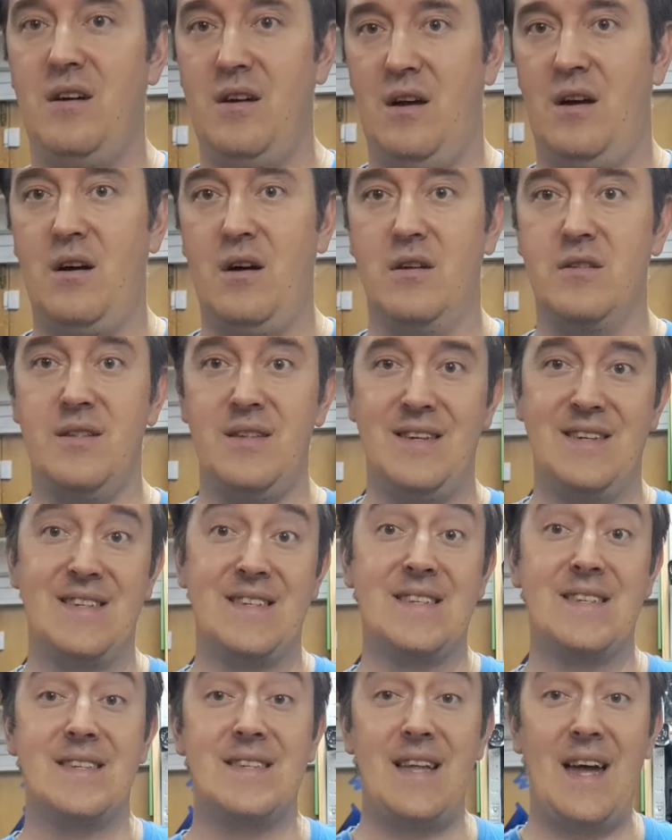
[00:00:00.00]
and
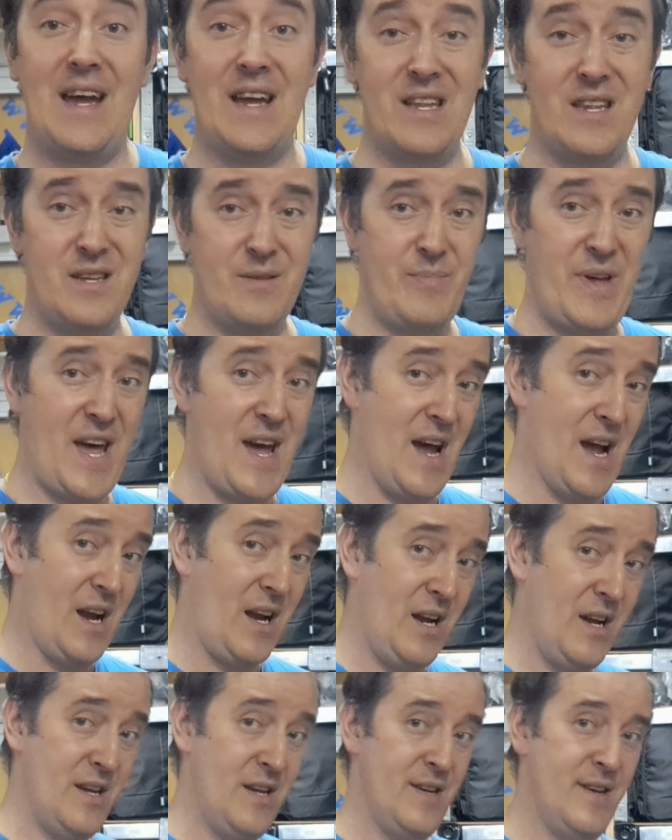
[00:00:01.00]
slide it back.
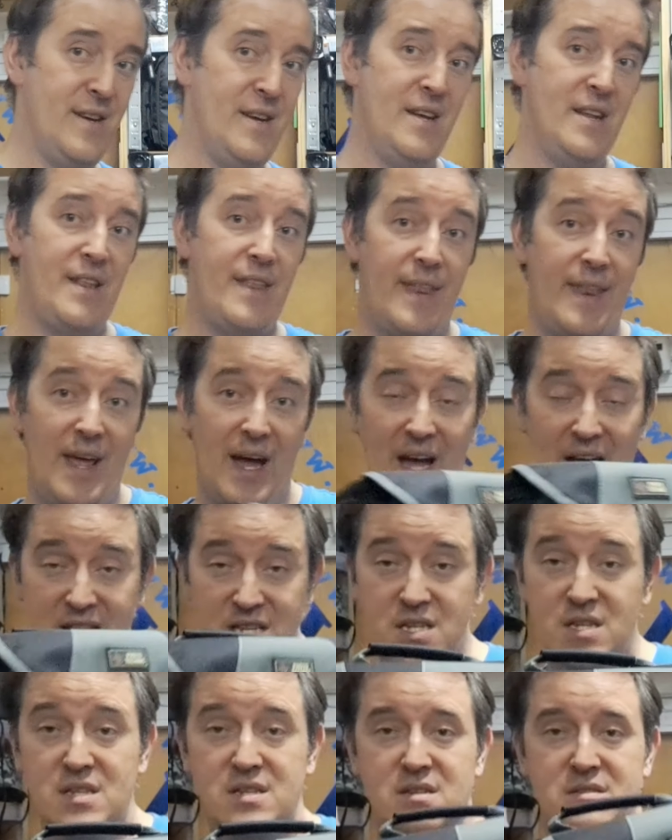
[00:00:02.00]

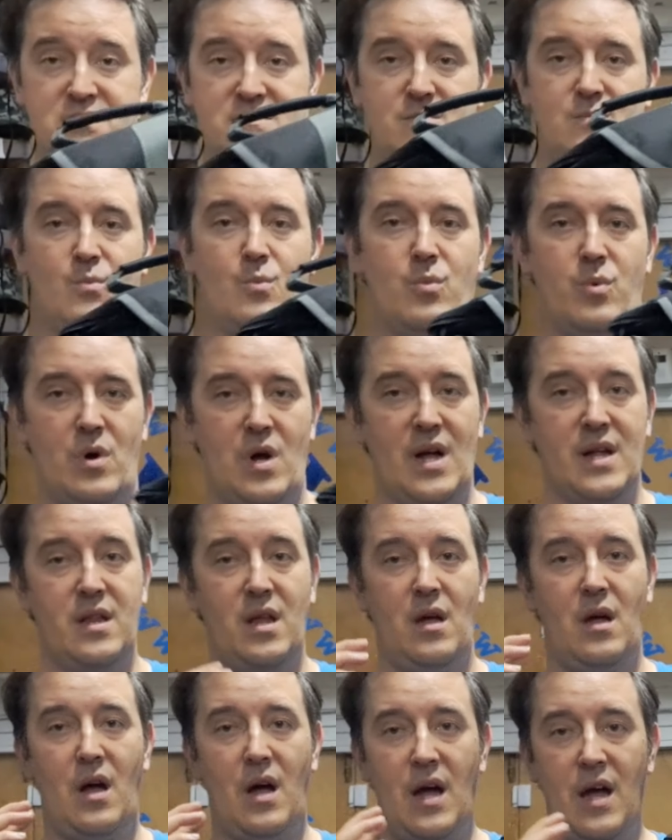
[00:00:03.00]
That's
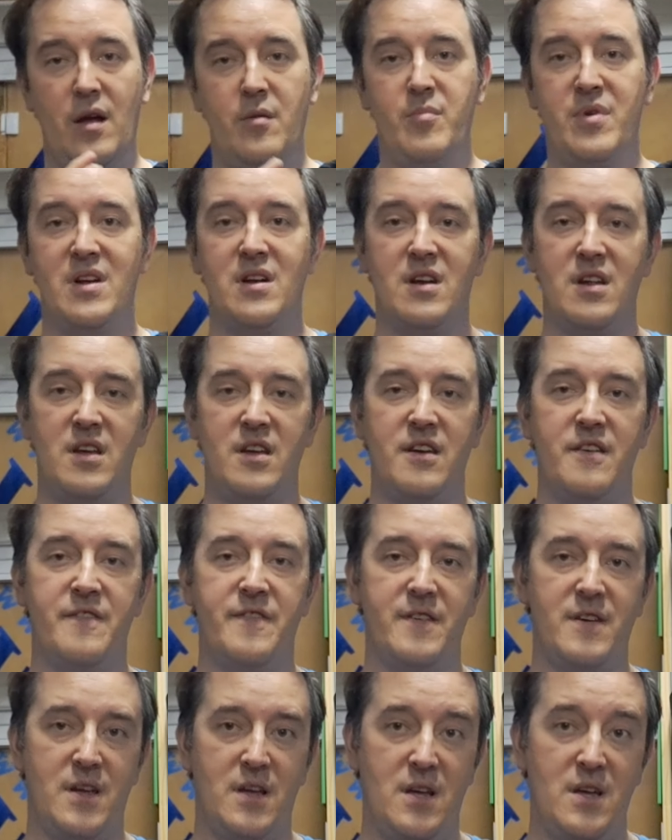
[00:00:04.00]
what I
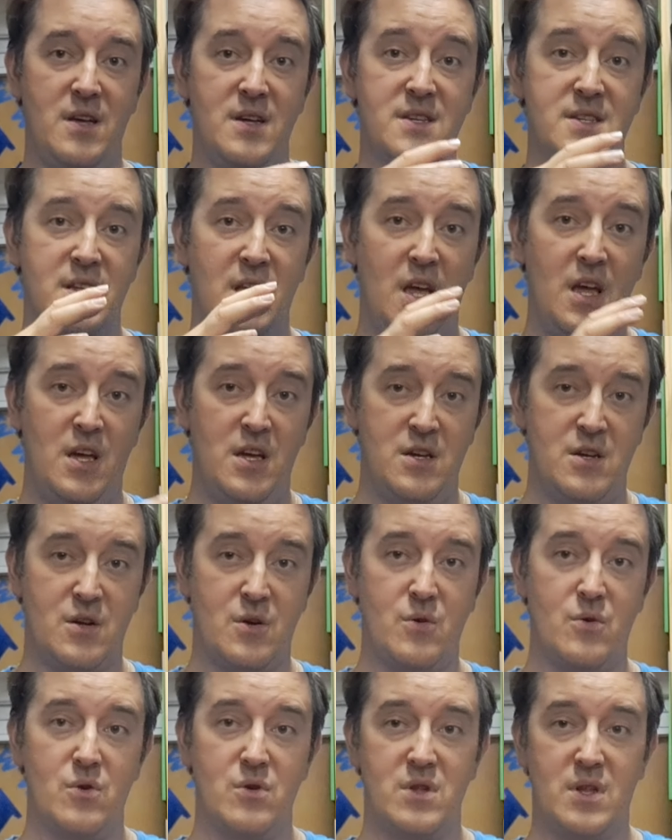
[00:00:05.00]
believe is
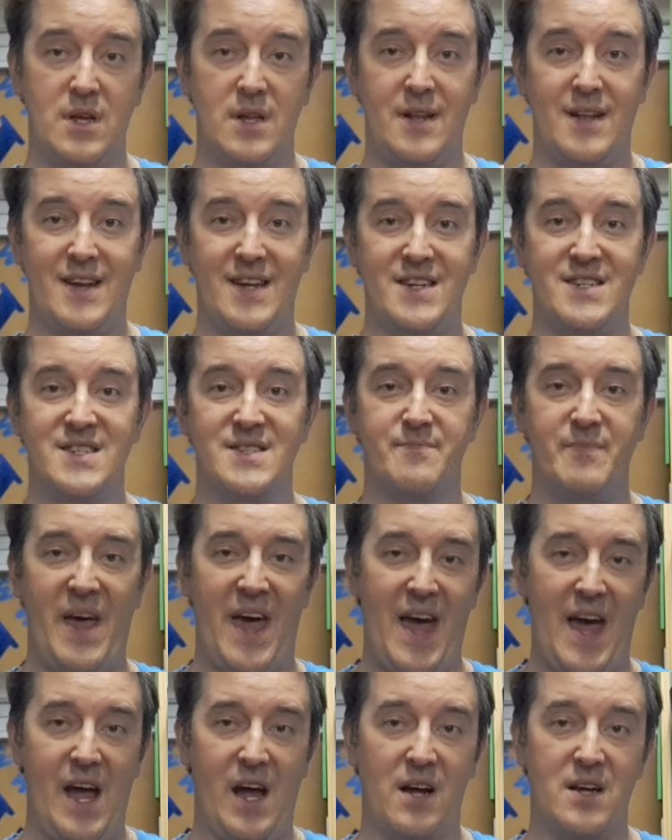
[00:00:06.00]
good these
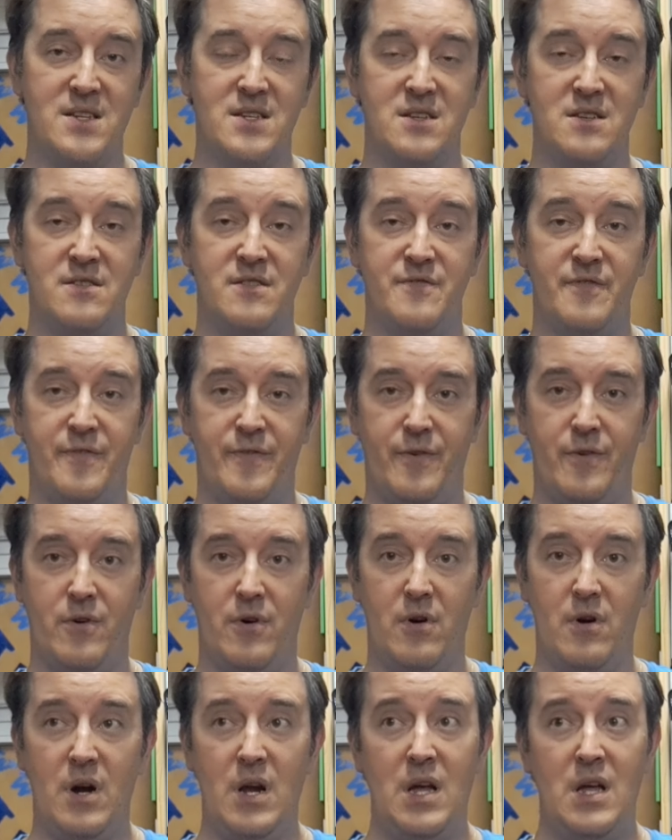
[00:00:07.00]
bags
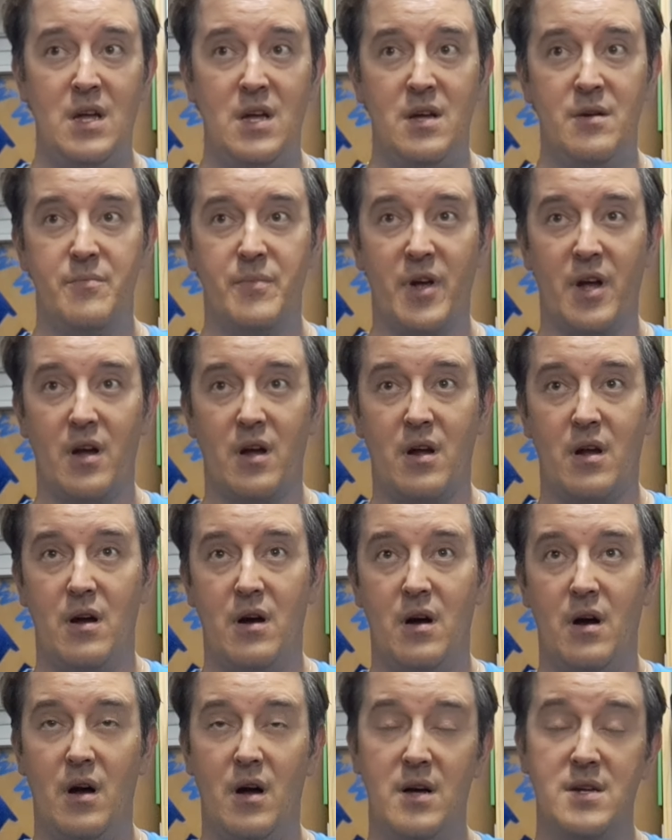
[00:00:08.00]
for,
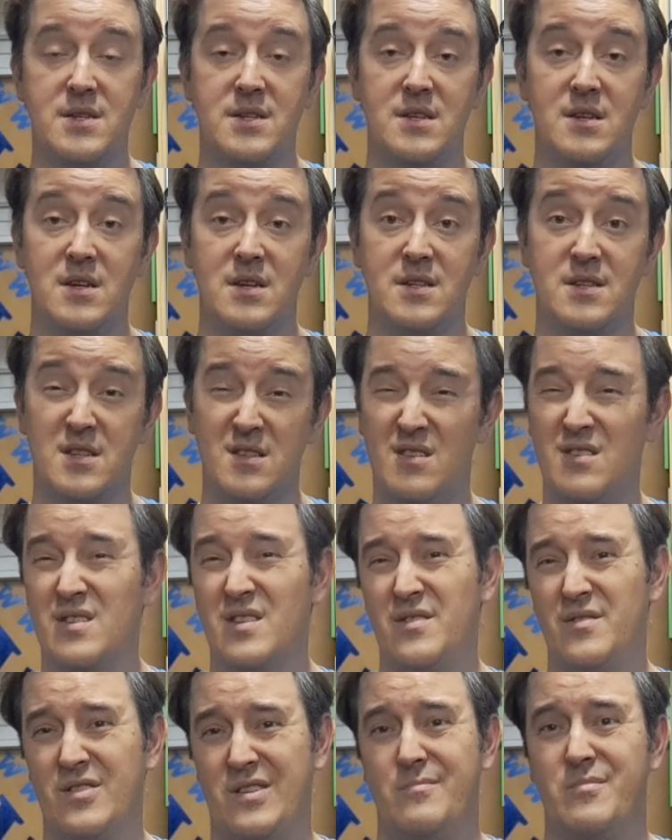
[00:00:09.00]
because it's not
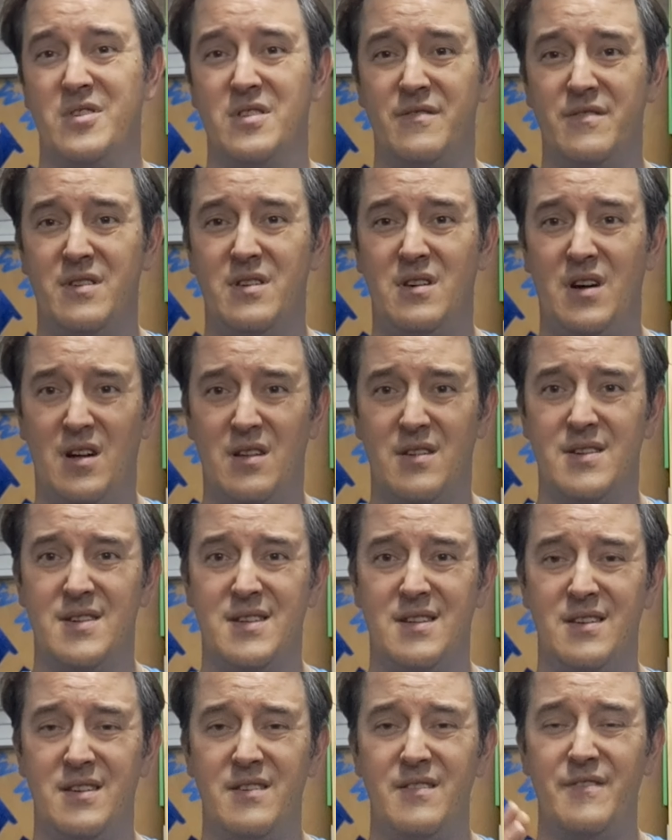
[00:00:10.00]
suitable,
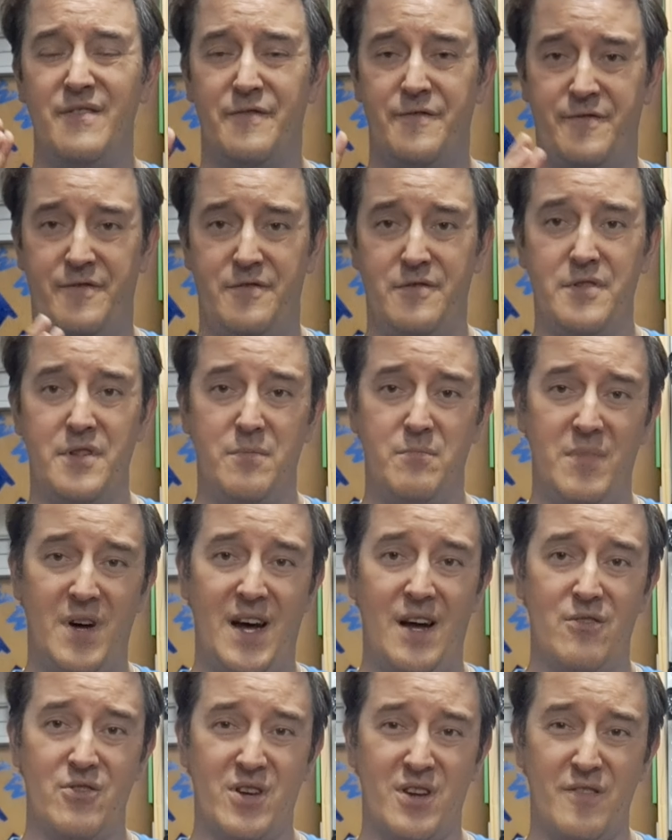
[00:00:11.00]
honestly, for the
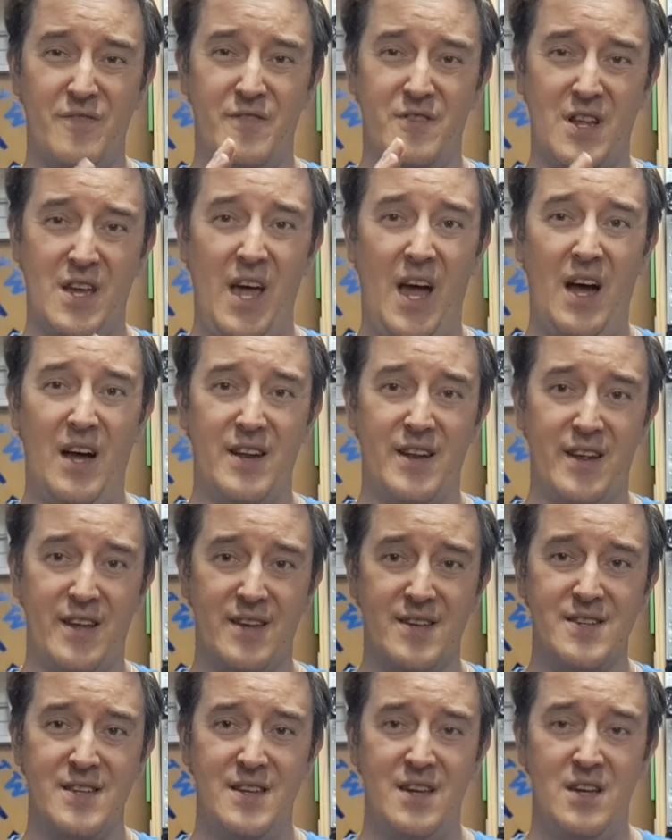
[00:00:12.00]
mounting, for the
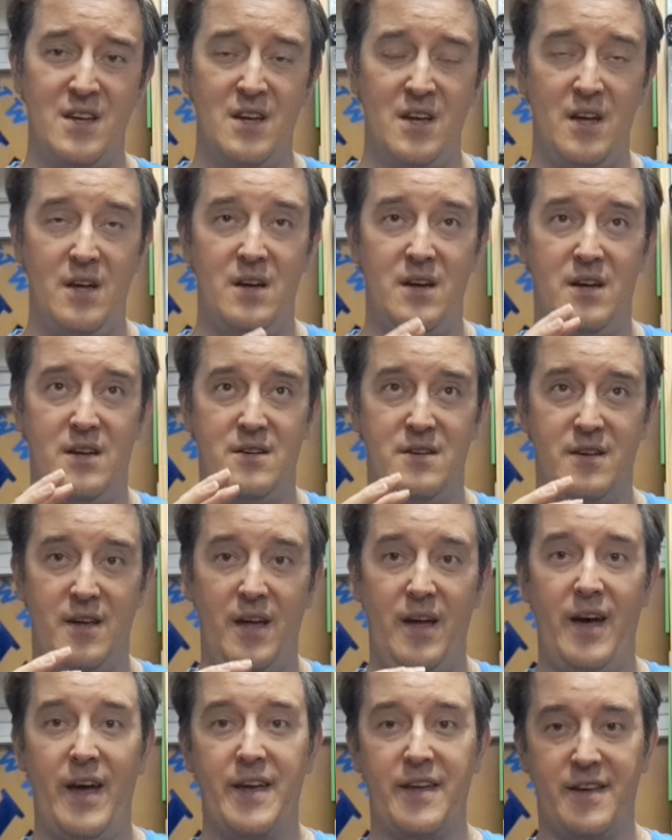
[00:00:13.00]
huntings, uh, eh,
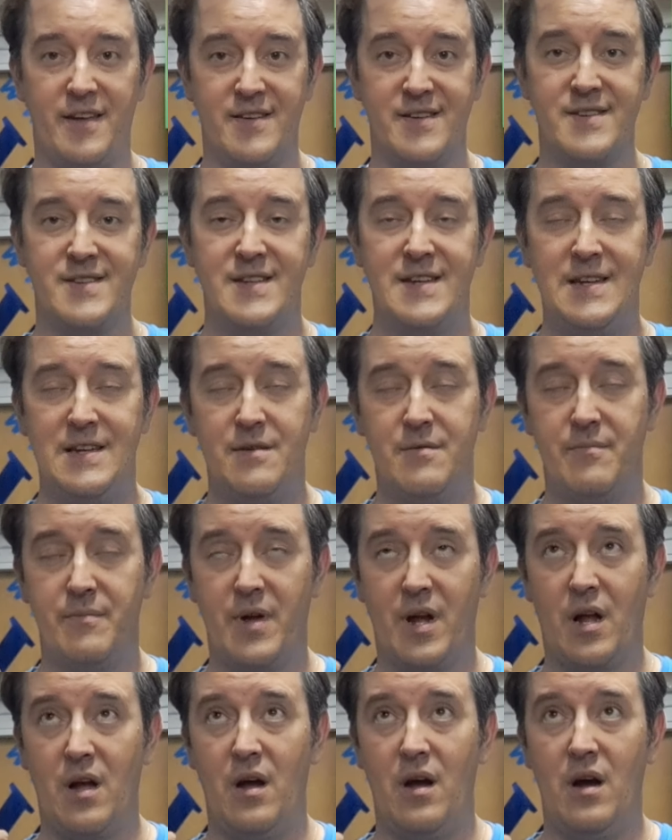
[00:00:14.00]
hikings,
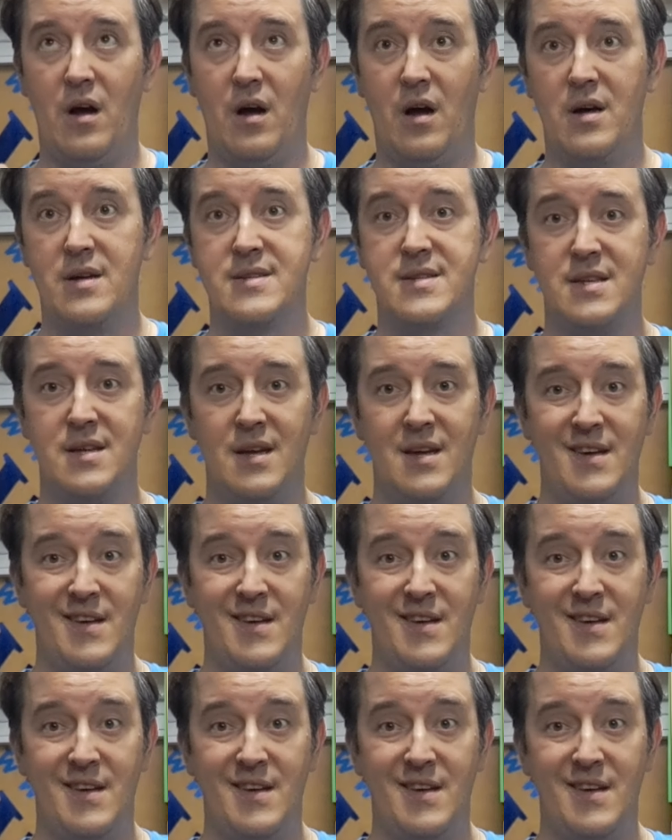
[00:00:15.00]
because